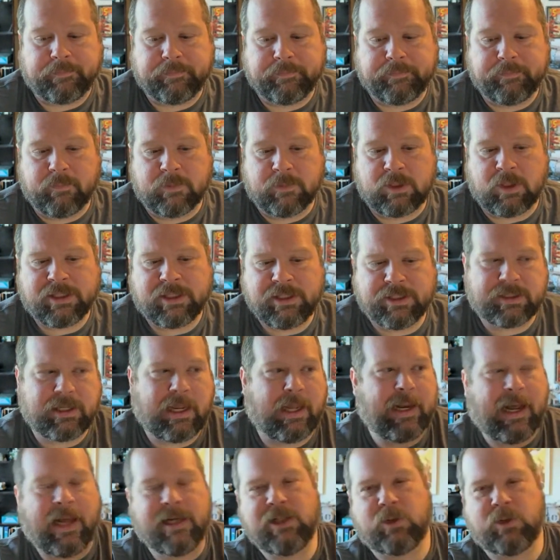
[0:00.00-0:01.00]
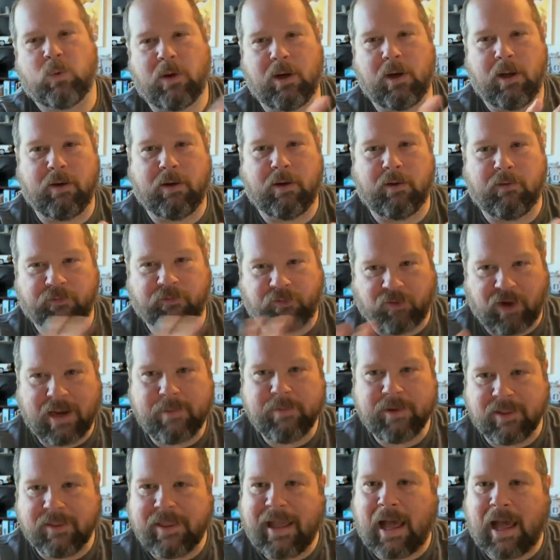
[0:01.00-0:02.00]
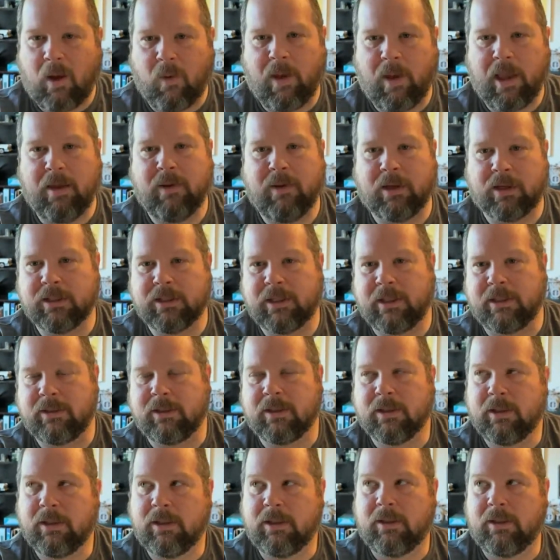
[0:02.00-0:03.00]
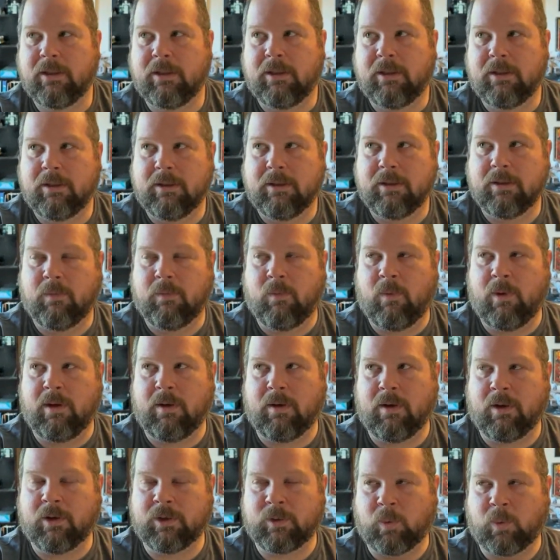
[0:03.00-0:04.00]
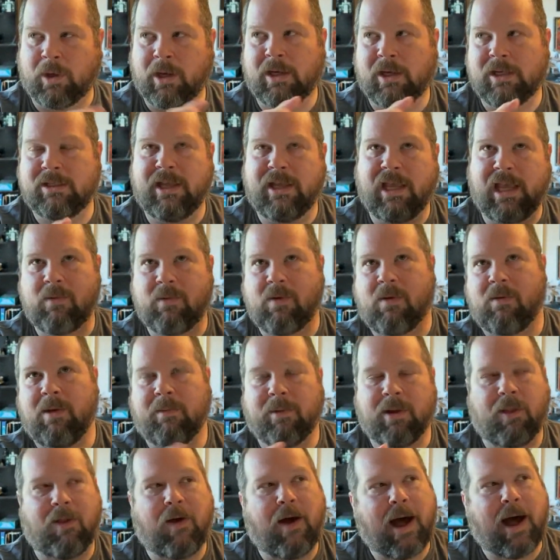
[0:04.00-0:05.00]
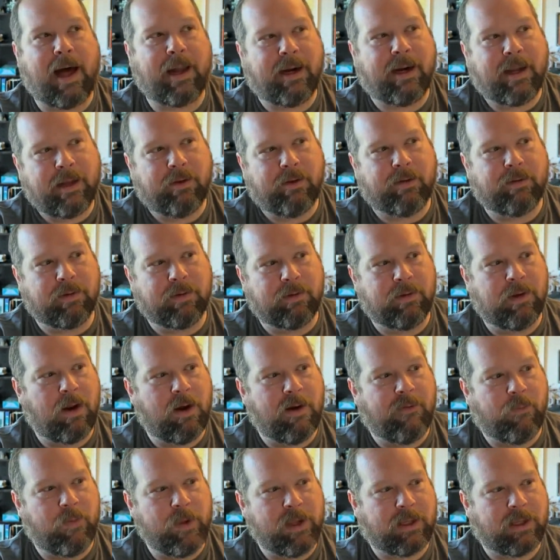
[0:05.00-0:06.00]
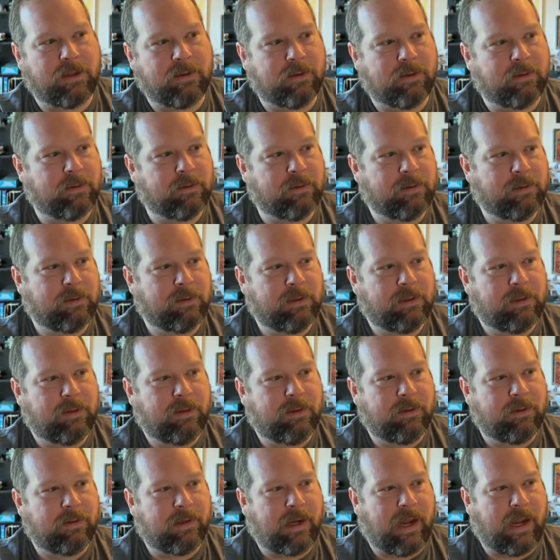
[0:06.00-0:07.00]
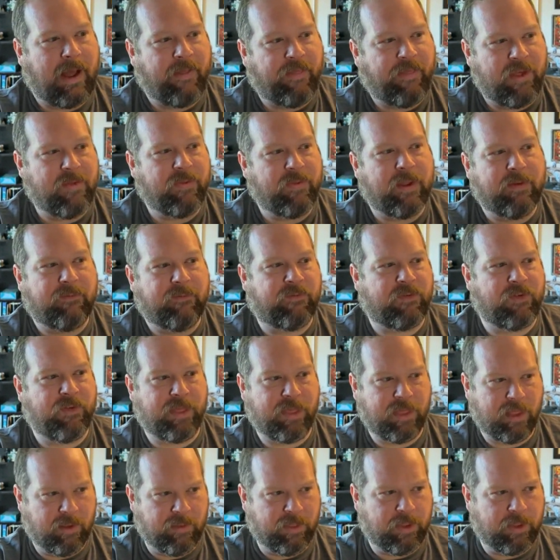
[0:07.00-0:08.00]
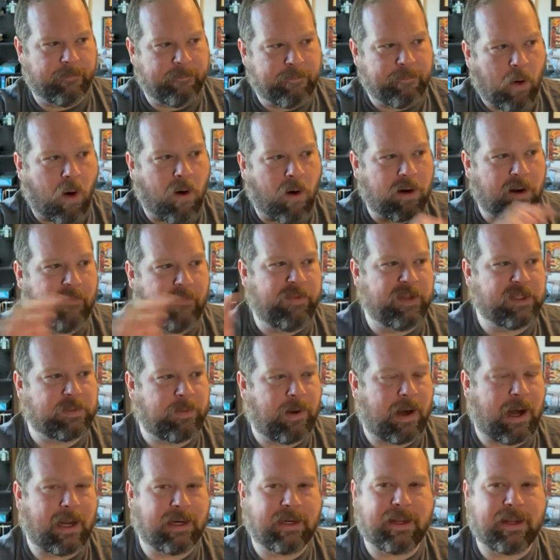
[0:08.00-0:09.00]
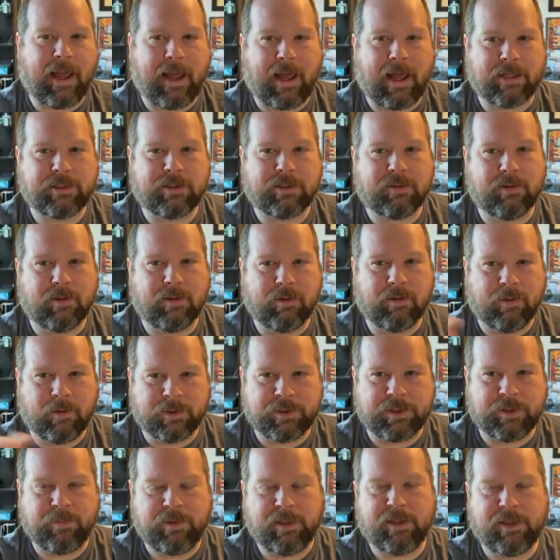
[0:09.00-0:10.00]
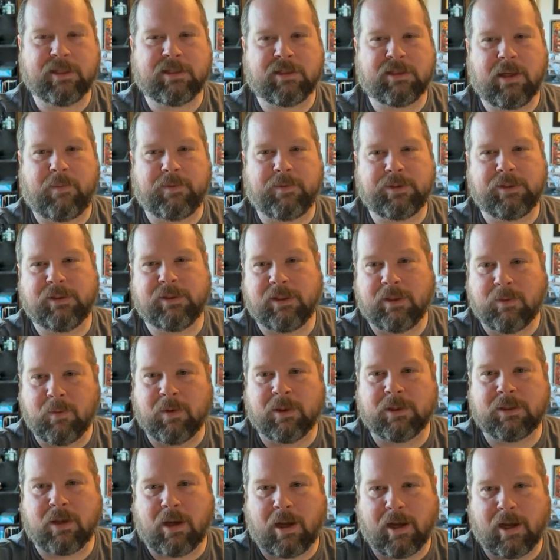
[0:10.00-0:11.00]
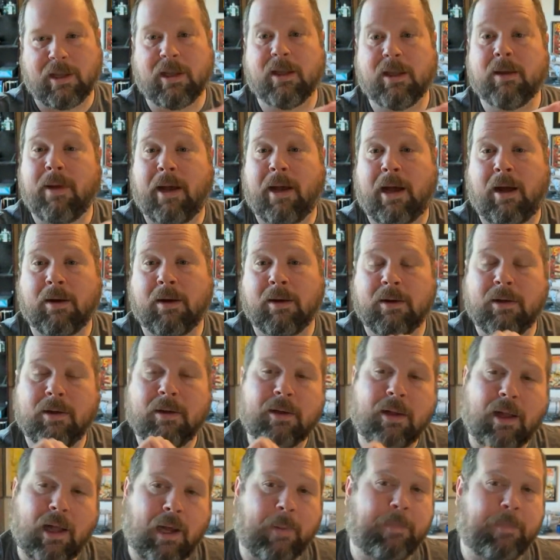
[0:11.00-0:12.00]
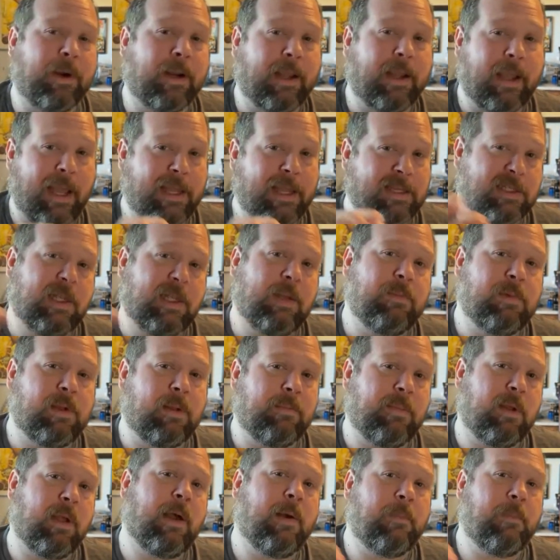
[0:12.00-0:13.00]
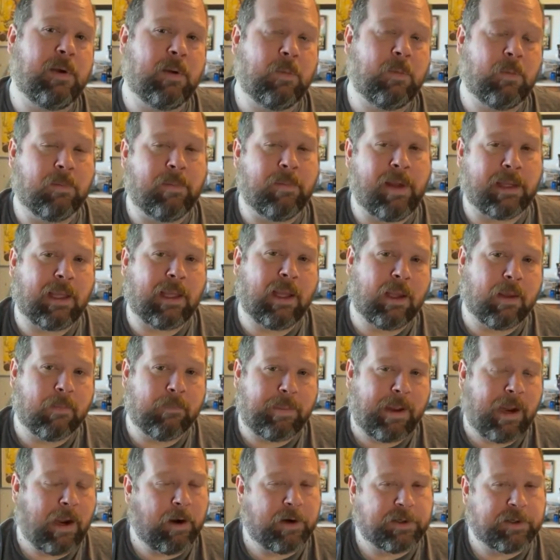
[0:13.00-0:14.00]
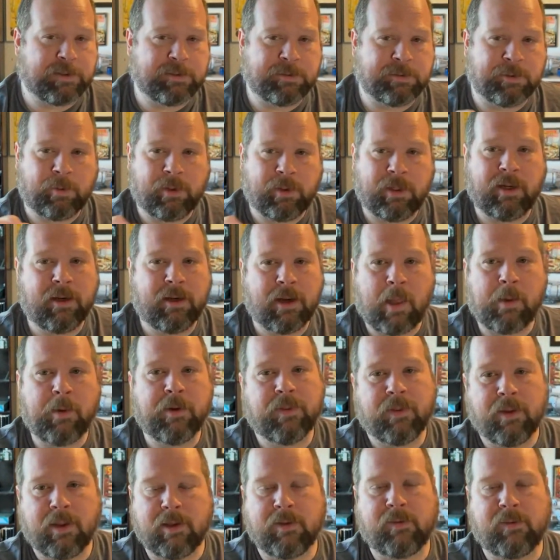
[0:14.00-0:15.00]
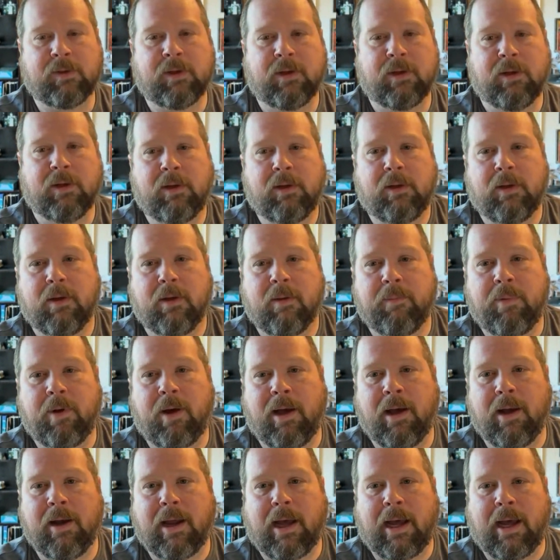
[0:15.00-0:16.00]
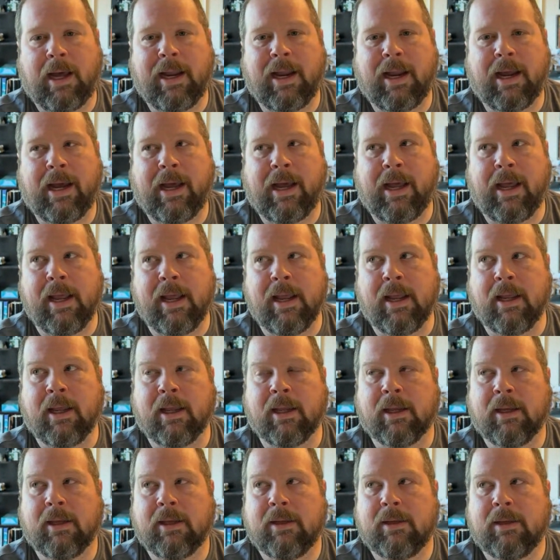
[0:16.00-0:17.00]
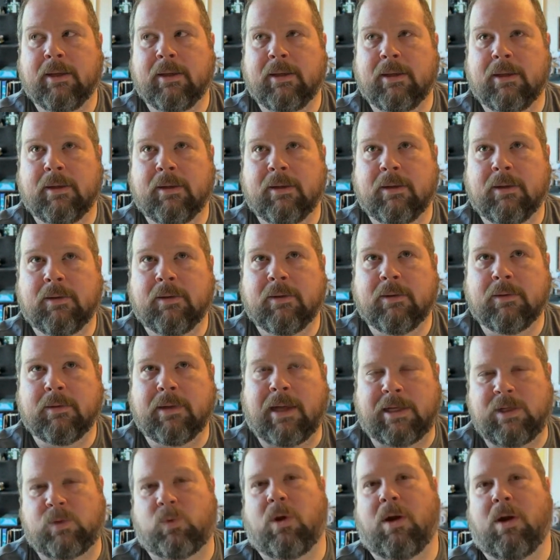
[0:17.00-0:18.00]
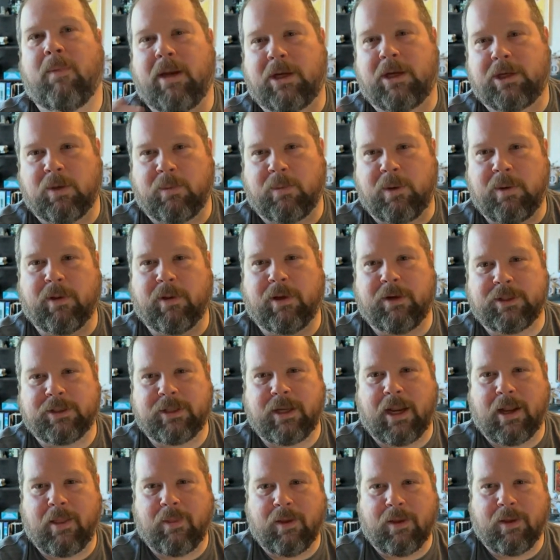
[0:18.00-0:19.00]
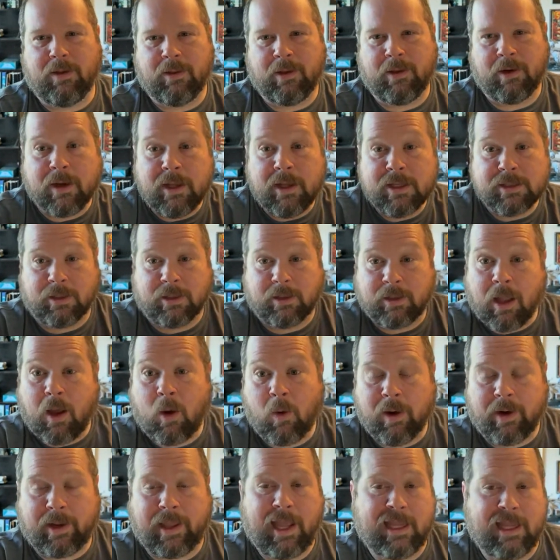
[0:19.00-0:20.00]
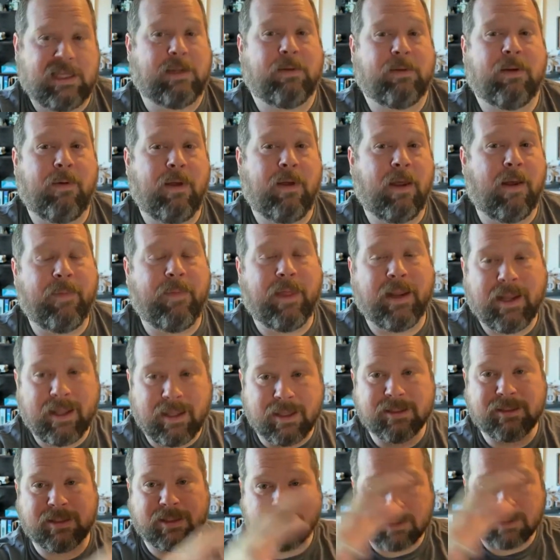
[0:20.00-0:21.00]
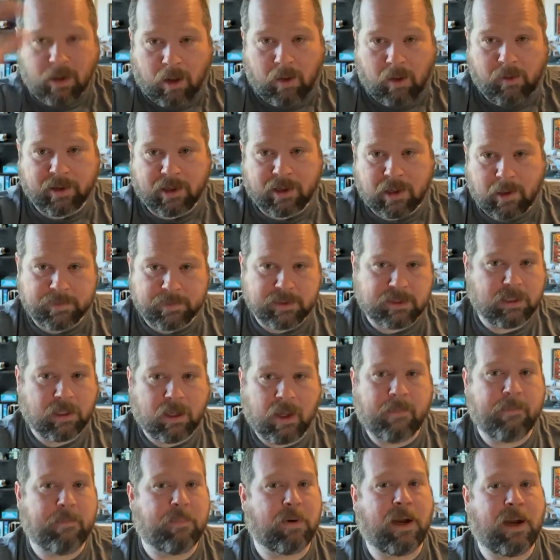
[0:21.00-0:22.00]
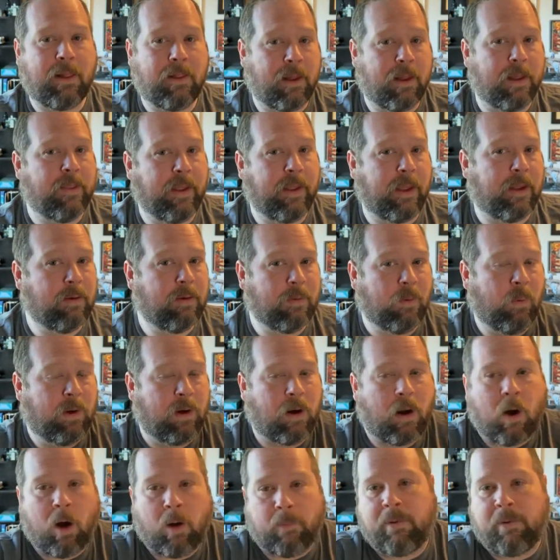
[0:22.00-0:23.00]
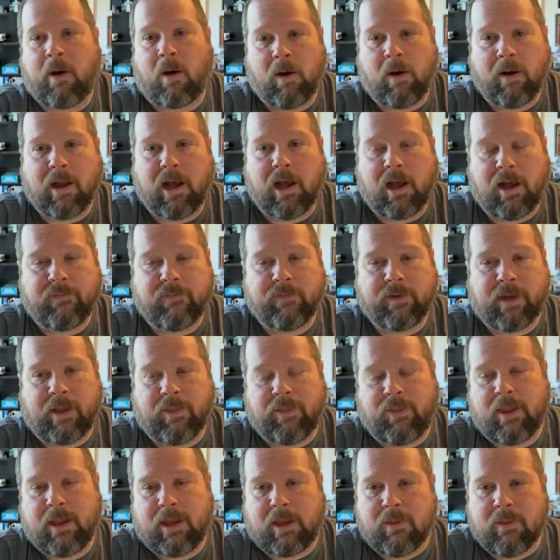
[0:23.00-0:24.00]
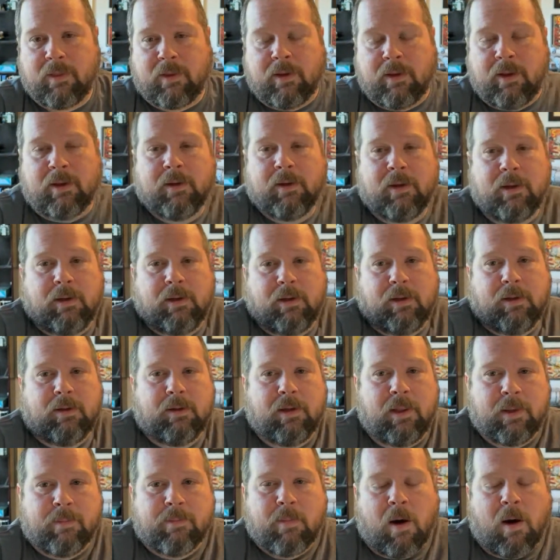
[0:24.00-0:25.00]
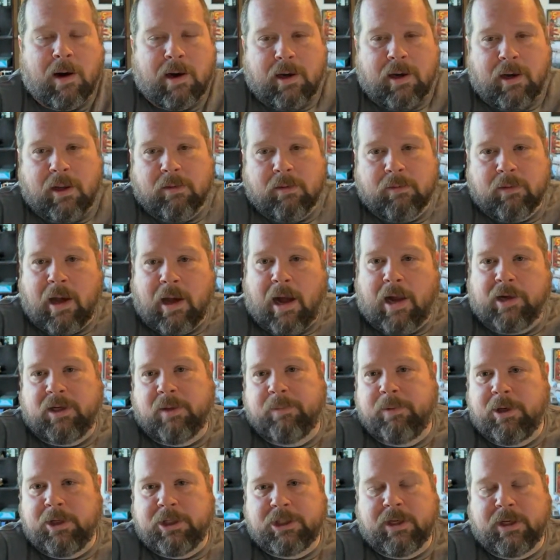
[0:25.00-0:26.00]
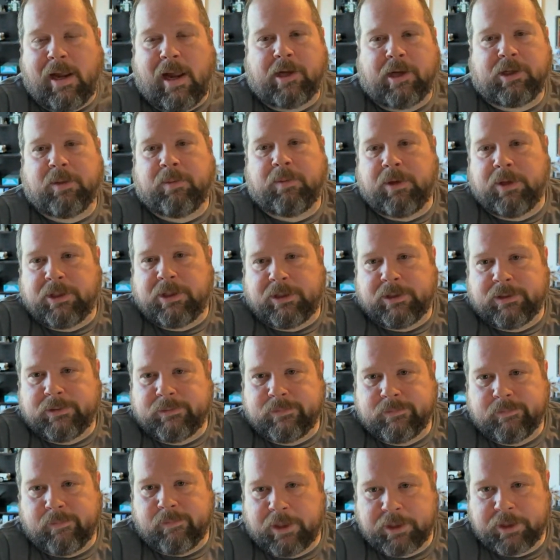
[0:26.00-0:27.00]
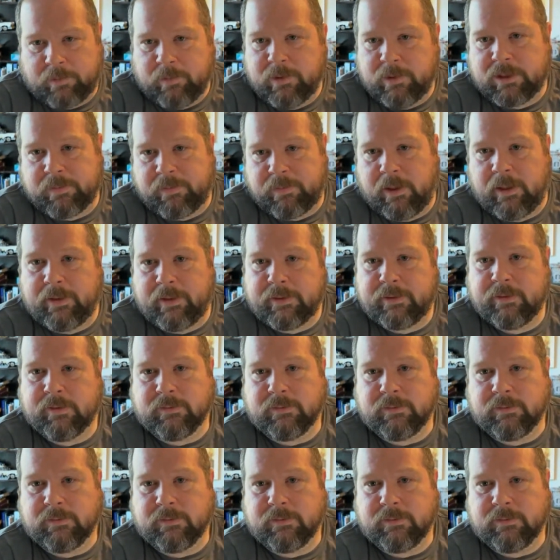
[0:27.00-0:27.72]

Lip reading: So I just want to frame it that way because we're going to say MMM a lot, and I don't know if we can. I think that for the bulk of this podcast, there should be the assumption that we're talking about uppercase MMM when we're making comparisons between it and other things. But I just want to make sure people understand that there is the lowercase MMM that is this all-encompassing umbrella that we're all part of, I think, in the marketing contribution, attribution, measurement space.